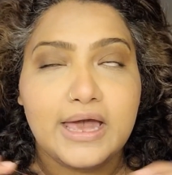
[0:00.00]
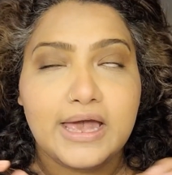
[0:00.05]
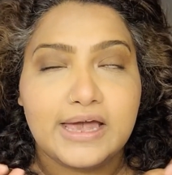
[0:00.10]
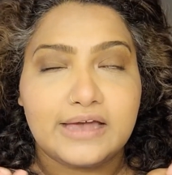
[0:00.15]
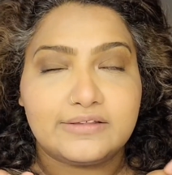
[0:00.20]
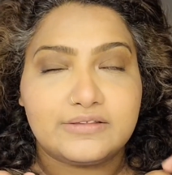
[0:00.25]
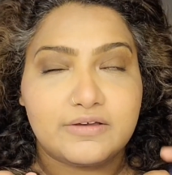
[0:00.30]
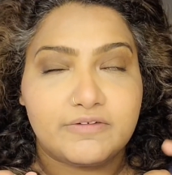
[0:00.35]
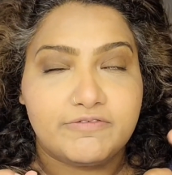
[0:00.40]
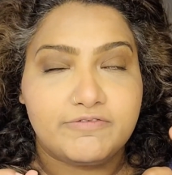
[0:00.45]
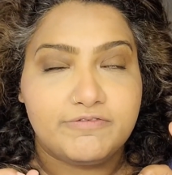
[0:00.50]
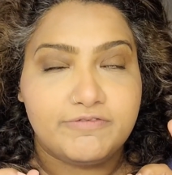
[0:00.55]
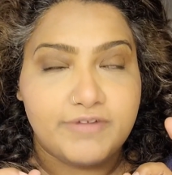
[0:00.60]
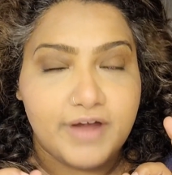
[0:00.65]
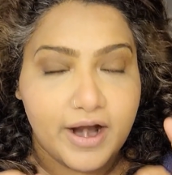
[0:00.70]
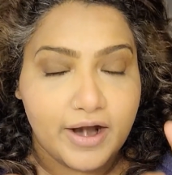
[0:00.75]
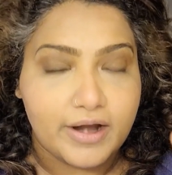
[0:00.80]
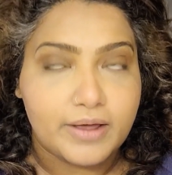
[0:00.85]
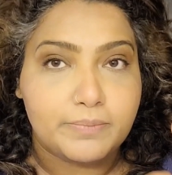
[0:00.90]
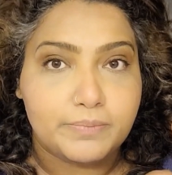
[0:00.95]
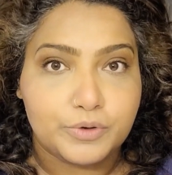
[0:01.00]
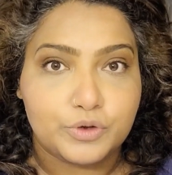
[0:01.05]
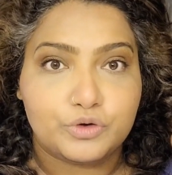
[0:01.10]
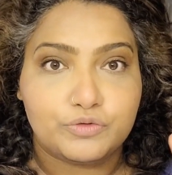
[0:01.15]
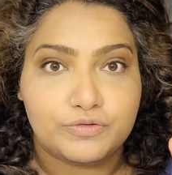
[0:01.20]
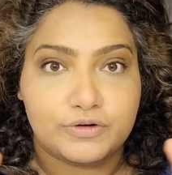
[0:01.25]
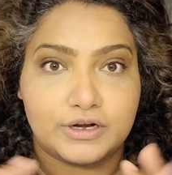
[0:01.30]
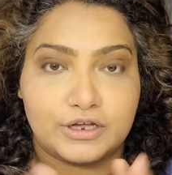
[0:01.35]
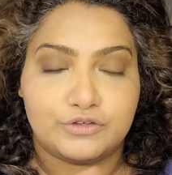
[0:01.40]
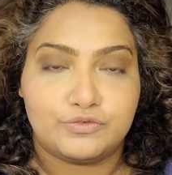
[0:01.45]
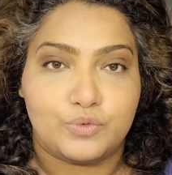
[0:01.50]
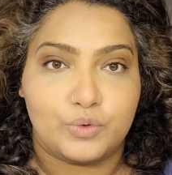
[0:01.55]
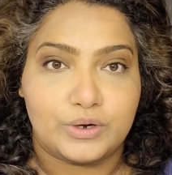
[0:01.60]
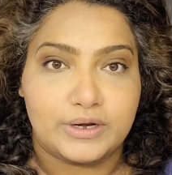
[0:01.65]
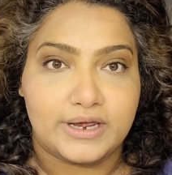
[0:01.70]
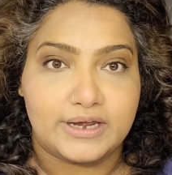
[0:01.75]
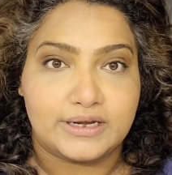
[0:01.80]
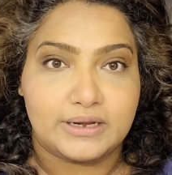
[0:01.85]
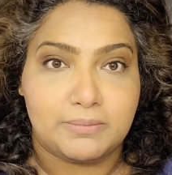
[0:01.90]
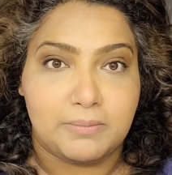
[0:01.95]
It's a very beautiful
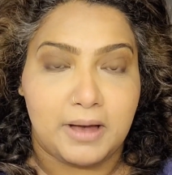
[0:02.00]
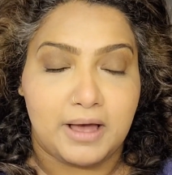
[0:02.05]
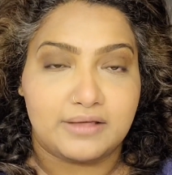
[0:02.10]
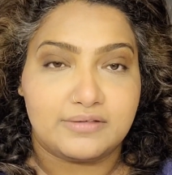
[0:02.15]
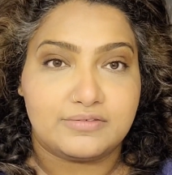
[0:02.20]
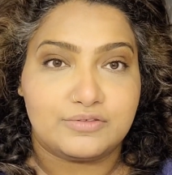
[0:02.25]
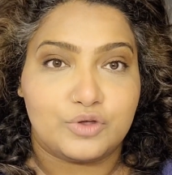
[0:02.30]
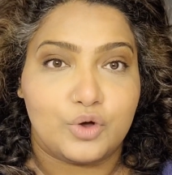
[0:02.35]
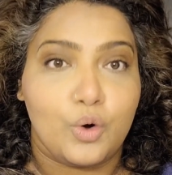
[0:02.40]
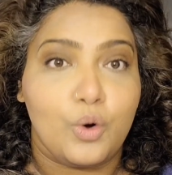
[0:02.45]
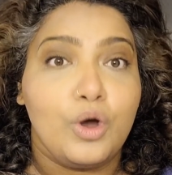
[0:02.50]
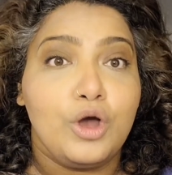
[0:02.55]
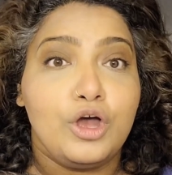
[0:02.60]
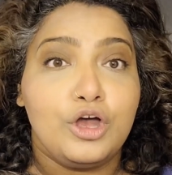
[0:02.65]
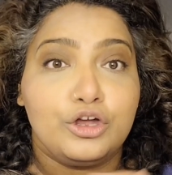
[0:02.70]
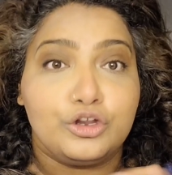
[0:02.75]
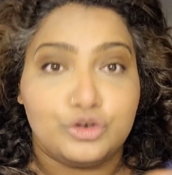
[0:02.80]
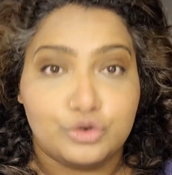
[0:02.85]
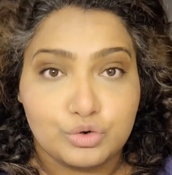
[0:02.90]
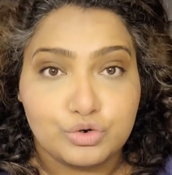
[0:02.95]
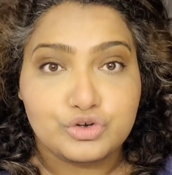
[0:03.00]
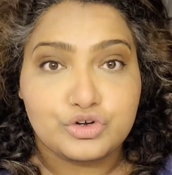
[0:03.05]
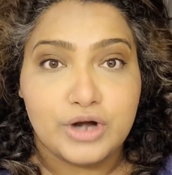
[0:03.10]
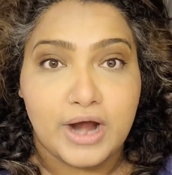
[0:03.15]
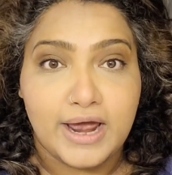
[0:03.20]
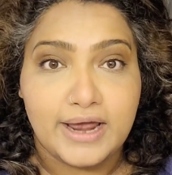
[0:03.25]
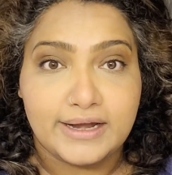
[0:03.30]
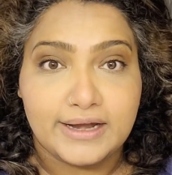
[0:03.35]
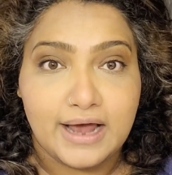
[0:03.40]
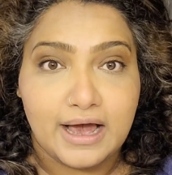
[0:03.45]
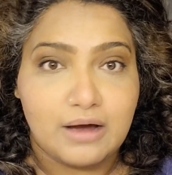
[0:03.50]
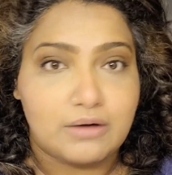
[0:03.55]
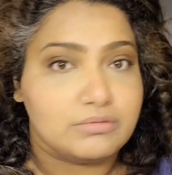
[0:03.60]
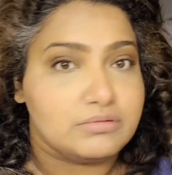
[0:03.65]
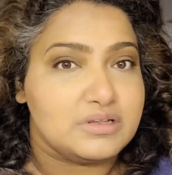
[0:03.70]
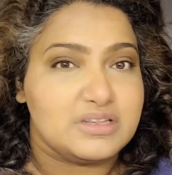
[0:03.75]
exfoliating mask, so do try it out.